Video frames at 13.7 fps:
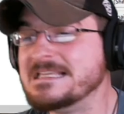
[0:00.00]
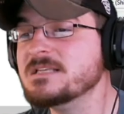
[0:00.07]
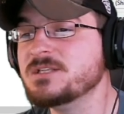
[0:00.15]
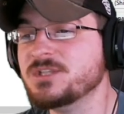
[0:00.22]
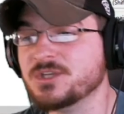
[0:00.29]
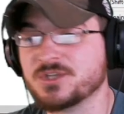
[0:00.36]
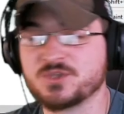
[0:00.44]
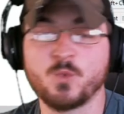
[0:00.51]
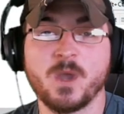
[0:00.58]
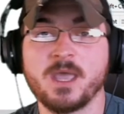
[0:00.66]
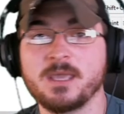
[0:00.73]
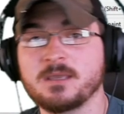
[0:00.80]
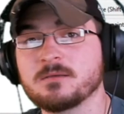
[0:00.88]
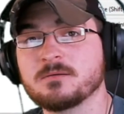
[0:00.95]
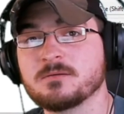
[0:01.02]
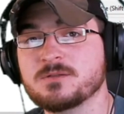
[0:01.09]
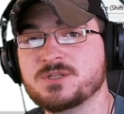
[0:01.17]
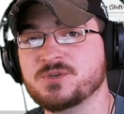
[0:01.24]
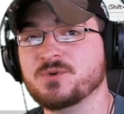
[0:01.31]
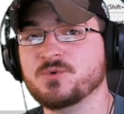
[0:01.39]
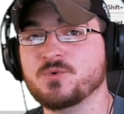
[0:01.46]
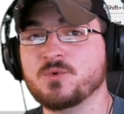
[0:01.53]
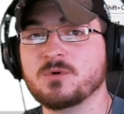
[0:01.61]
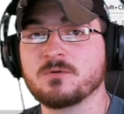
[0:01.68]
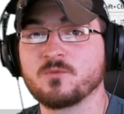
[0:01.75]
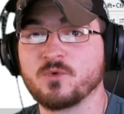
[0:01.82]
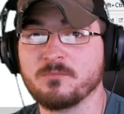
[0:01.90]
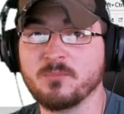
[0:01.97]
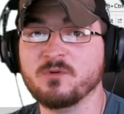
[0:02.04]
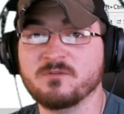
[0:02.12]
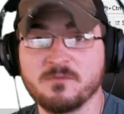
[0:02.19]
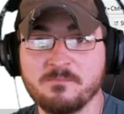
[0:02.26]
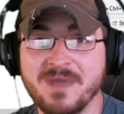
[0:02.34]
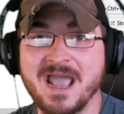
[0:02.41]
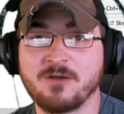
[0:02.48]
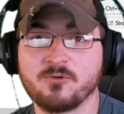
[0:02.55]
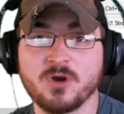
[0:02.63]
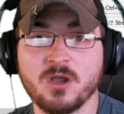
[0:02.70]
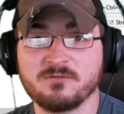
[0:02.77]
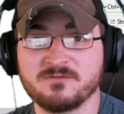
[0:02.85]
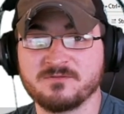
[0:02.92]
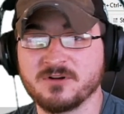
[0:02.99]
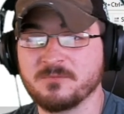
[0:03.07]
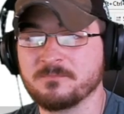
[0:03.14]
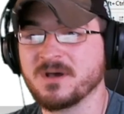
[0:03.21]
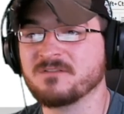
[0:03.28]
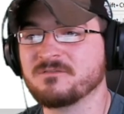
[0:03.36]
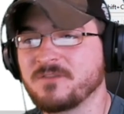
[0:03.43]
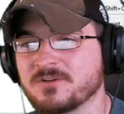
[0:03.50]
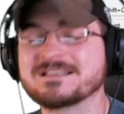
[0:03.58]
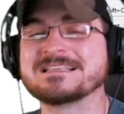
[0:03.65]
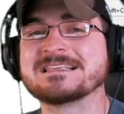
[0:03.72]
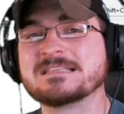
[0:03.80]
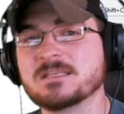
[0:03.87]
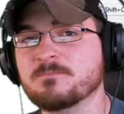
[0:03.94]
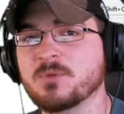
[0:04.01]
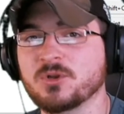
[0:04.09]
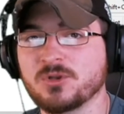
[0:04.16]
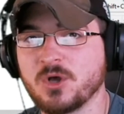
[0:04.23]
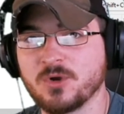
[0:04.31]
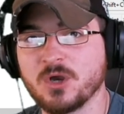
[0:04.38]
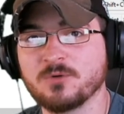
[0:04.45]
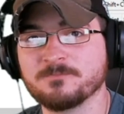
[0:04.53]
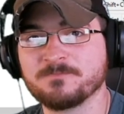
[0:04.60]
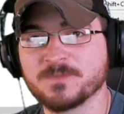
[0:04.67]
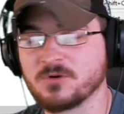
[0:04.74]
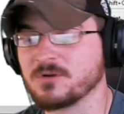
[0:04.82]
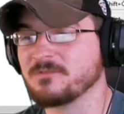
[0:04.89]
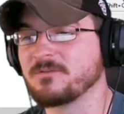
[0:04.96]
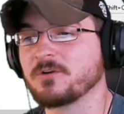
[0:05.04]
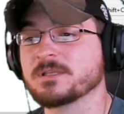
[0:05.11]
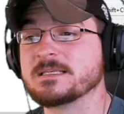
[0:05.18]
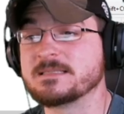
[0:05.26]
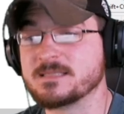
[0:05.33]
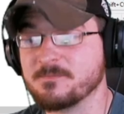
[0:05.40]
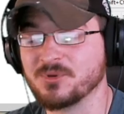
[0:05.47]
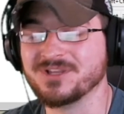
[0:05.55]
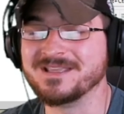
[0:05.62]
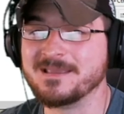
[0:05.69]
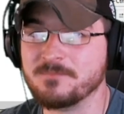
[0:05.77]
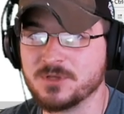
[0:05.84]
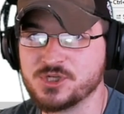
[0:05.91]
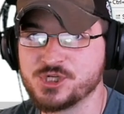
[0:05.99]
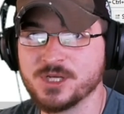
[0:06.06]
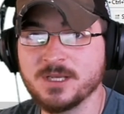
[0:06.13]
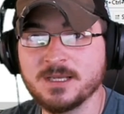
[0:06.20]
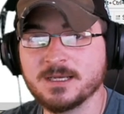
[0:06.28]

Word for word: easiest way to remove a background from a fairly simple logo or a fairly simple image.